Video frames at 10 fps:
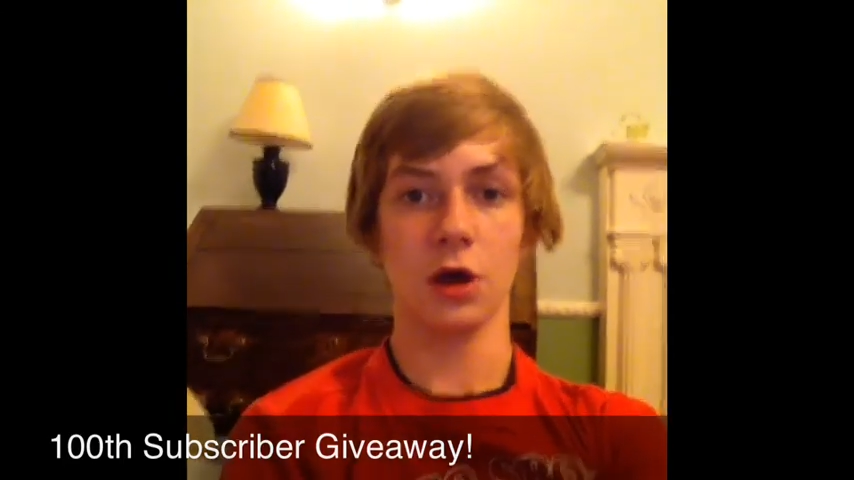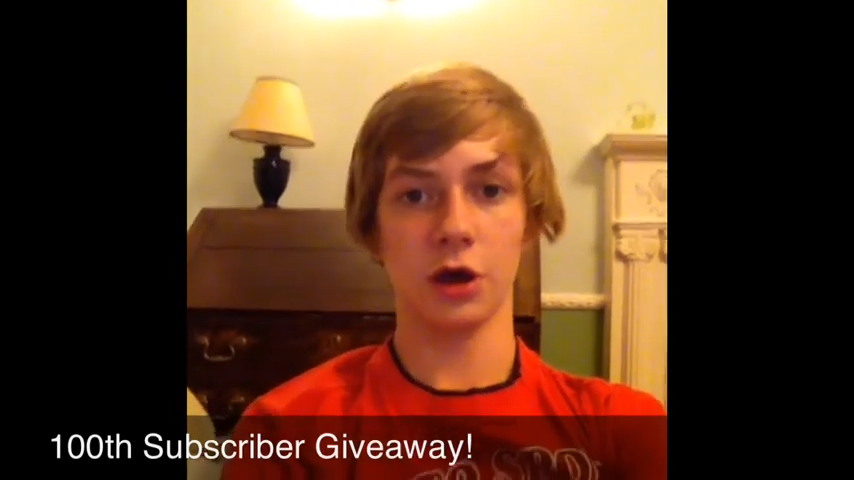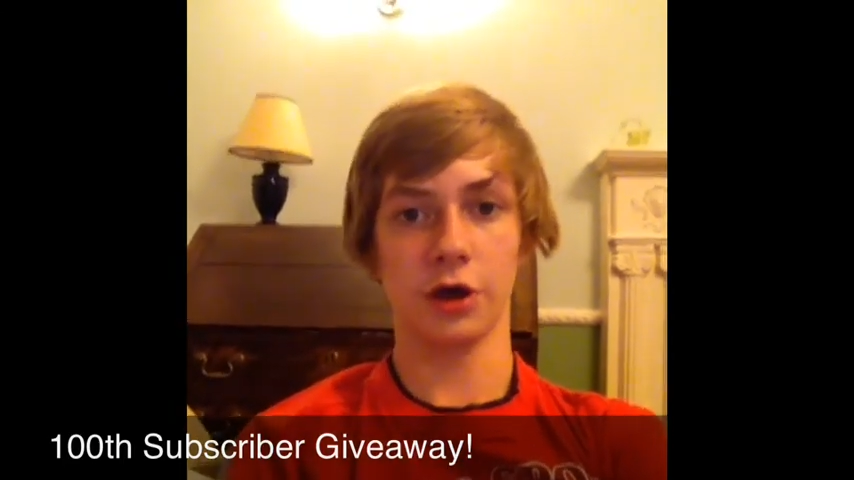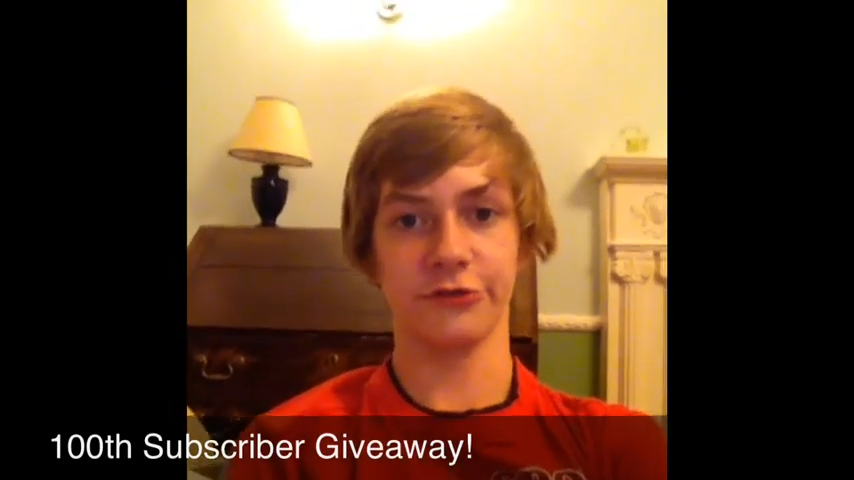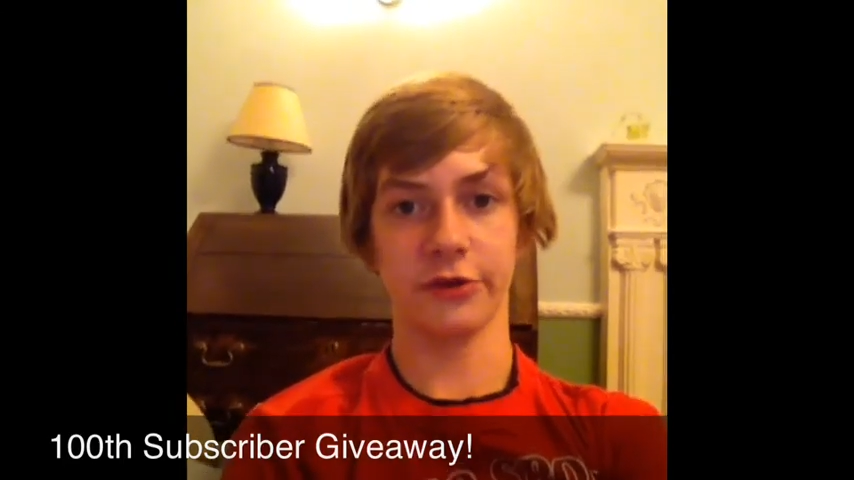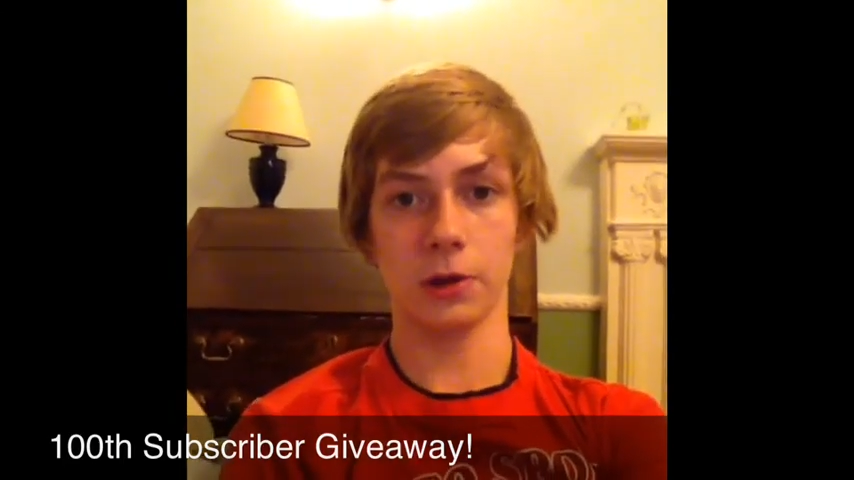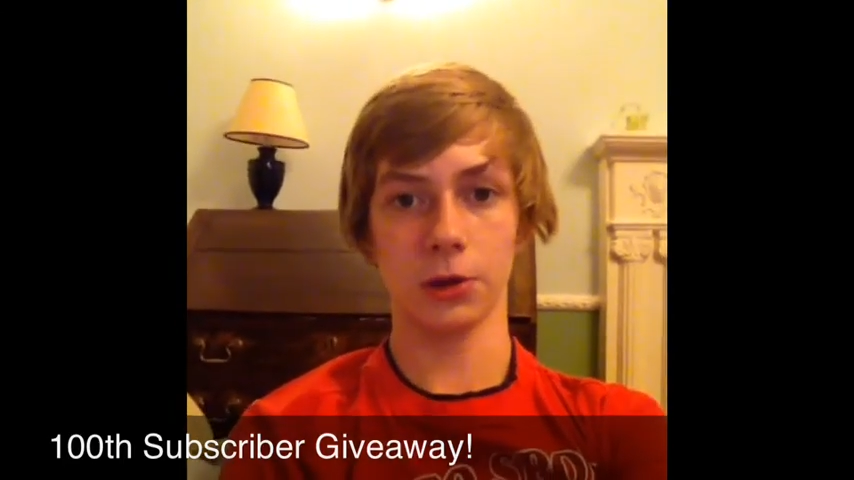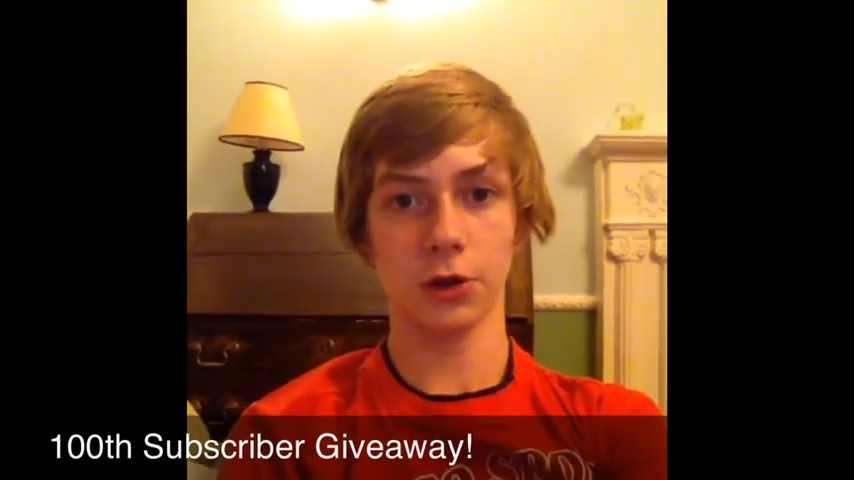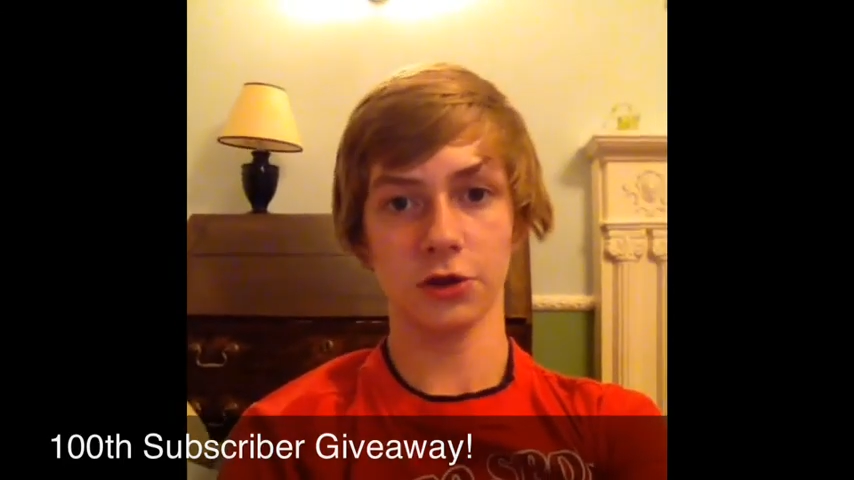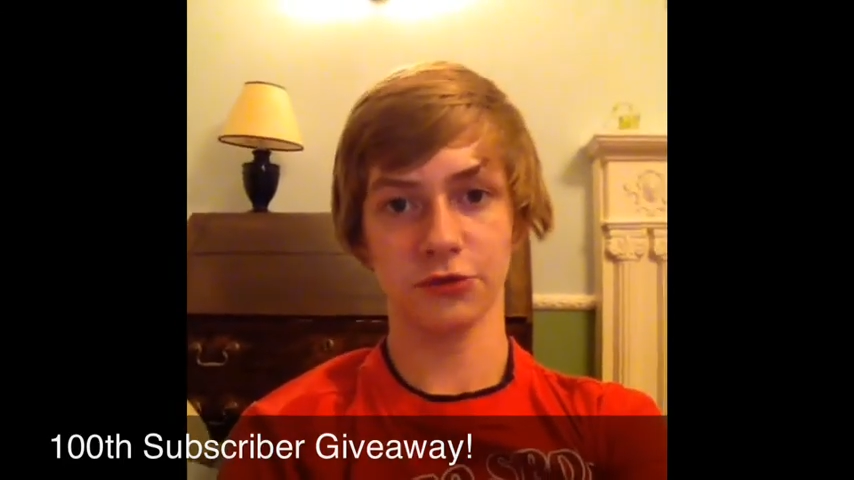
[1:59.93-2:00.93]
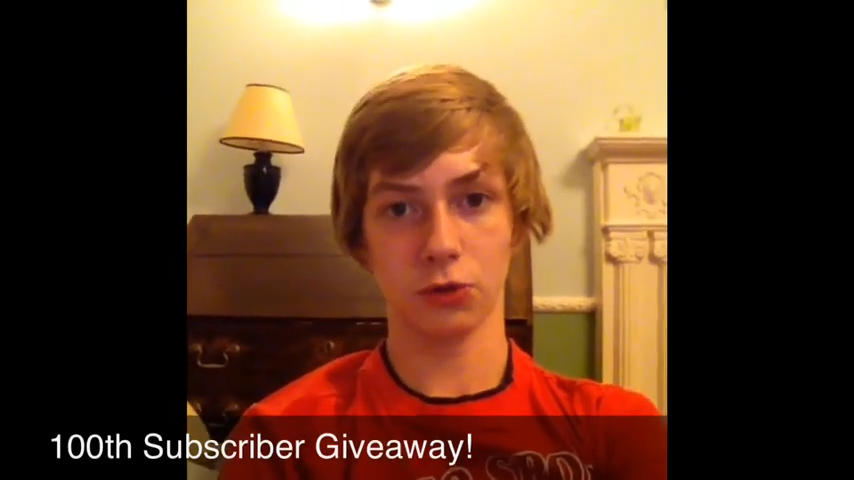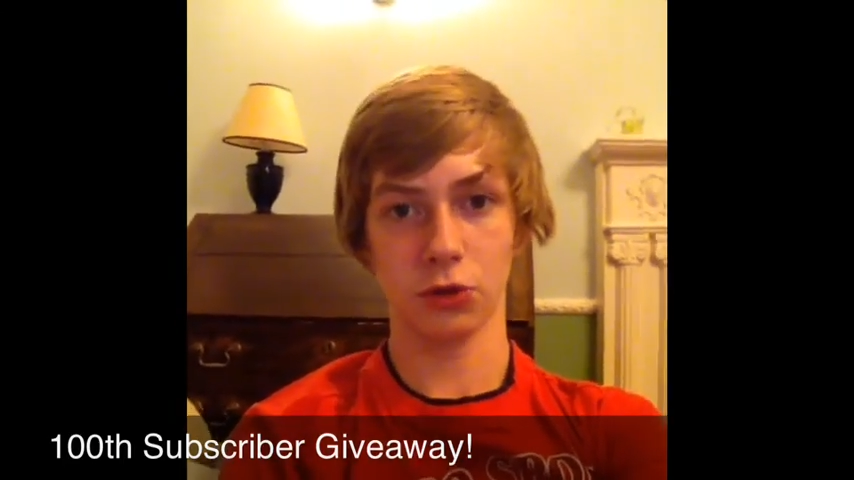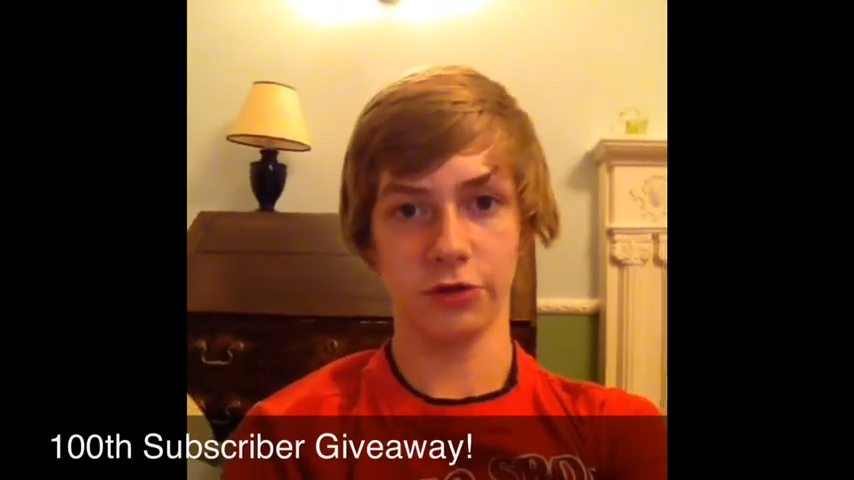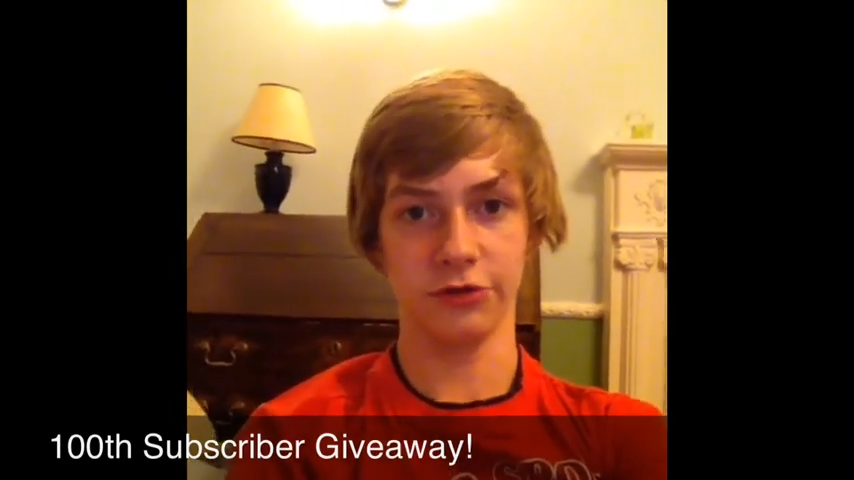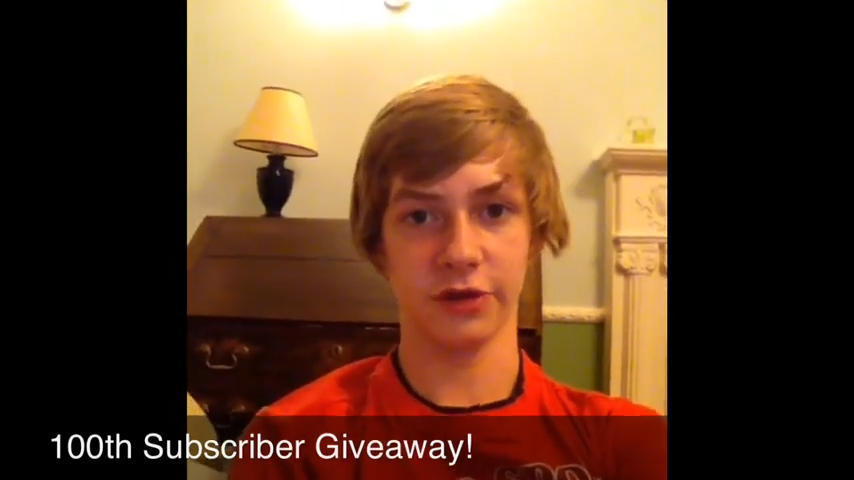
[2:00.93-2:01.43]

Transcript: Uh, so good luck to all who's